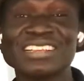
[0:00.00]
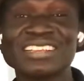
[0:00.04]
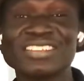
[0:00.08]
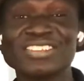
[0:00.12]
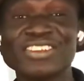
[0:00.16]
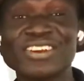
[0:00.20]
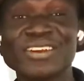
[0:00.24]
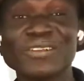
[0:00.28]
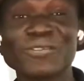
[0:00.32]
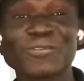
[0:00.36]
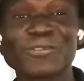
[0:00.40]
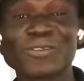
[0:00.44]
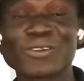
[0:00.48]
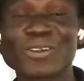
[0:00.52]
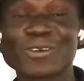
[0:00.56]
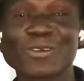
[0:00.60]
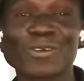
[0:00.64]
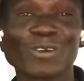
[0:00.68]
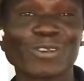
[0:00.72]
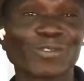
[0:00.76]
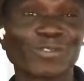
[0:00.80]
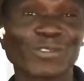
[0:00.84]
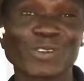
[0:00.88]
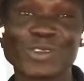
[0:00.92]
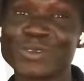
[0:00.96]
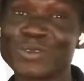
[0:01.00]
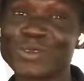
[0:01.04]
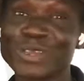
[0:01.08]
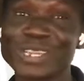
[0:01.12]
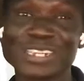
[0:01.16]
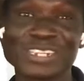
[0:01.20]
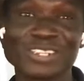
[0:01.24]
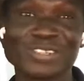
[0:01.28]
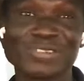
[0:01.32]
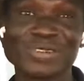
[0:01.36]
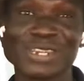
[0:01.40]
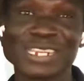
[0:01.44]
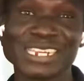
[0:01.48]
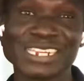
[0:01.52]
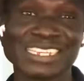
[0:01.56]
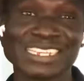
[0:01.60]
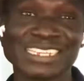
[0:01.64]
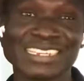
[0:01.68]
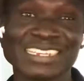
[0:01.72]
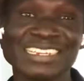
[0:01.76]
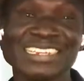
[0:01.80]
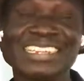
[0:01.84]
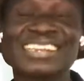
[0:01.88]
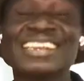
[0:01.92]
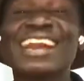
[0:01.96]
John Frog was for 2020.
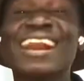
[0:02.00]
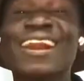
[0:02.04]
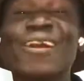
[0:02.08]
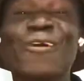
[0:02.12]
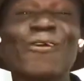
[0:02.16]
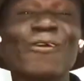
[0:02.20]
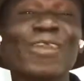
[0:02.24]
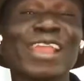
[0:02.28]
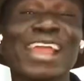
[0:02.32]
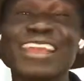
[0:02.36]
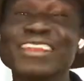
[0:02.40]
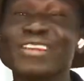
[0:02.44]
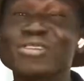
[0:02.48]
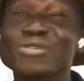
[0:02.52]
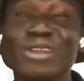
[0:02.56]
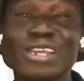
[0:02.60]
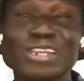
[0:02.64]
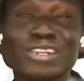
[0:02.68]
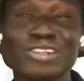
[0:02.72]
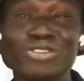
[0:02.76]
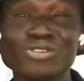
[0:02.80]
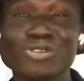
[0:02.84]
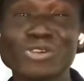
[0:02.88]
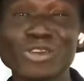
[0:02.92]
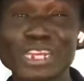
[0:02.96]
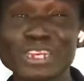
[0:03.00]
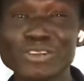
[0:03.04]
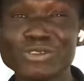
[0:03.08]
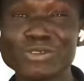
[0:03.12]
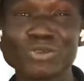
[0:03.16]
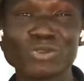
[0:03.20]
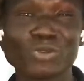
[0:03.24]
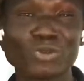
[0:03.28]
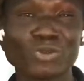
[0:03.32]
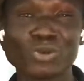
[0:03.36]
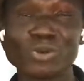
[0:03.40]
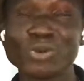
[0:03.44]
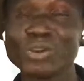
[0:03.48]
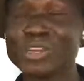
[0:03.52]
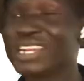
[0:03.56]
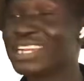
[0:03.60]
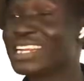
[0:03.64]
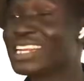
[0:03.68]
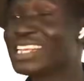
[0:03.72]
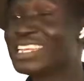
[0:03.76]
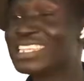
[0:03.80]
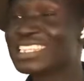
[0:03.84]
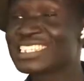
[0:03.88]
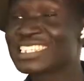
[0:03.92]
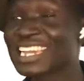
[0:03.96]
Now we are in 2022.
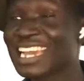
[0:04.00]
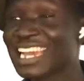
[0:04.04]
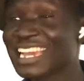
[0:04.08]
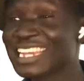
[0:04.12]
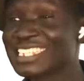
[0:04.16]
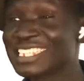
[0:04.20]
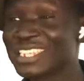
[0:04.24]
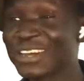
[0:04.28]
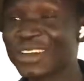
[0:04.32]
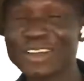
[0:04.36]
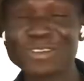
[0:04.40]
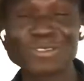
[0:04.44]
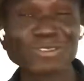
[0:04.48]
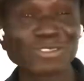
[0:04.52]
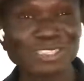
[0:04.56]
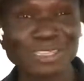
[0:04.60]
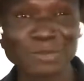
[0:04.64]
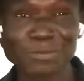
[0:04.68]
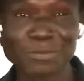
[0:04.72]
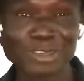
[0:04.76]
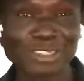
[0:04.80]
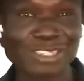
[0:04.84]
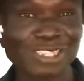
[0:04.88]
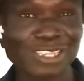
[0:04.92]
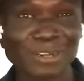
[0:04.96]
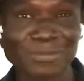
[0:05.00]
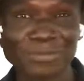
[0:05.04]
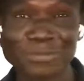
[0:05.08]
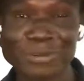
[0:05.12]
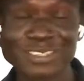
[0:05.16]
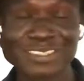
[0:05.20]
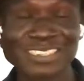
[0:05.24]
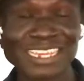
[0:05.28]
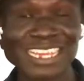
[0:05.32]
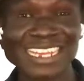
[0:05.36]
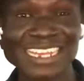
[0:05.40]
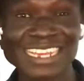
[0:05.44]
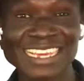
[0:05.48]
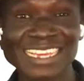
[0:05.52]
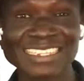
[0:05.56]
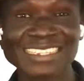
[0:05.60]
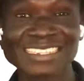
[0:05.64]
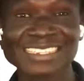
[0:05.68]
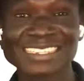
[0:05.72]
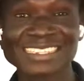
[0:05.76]
This guy is the one who's supposed to represent us.